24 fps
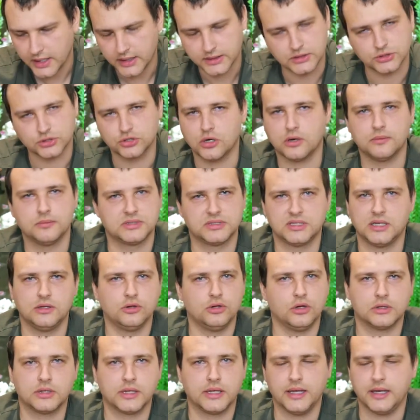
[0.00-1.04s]
It is obviously
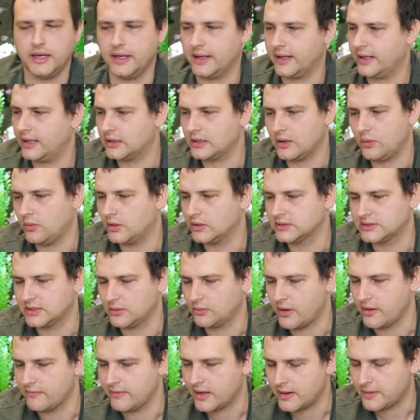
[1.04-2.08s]
not killing it
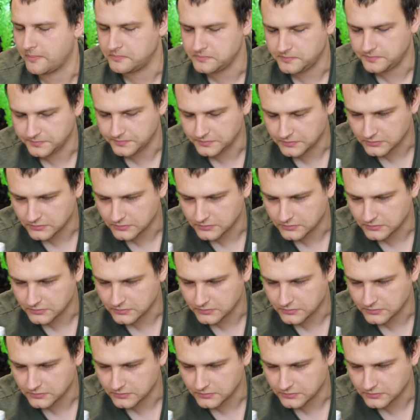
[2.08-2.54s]
whatsoever.